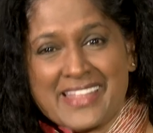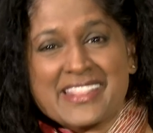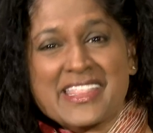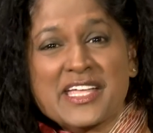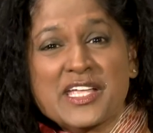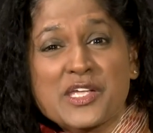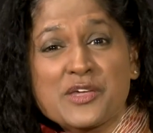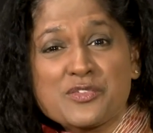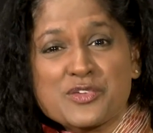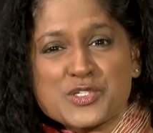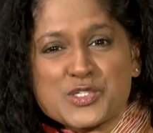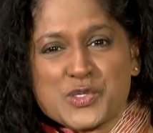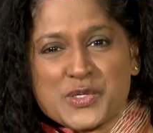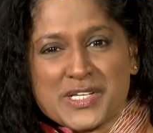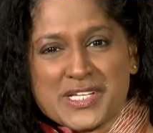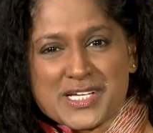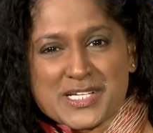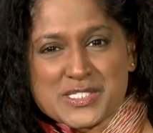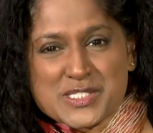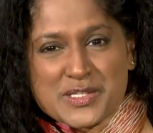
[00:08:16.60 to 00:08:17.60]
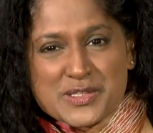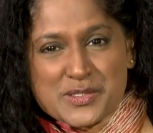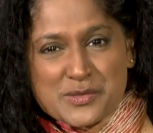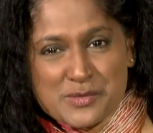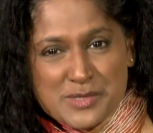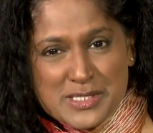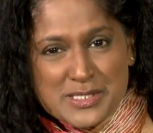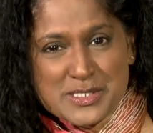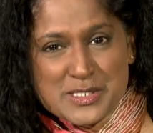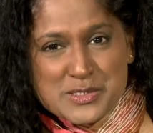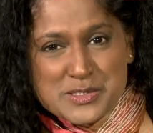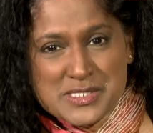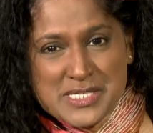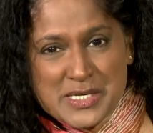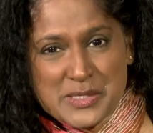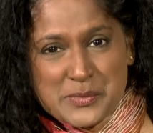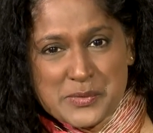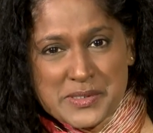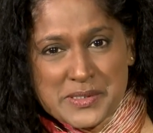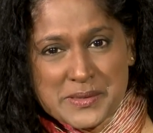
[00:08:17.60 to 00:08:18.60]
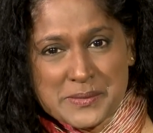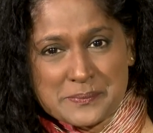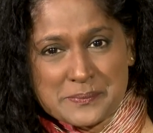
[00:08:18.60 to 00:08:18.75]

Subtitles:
thank you for joining us on the Real News Network.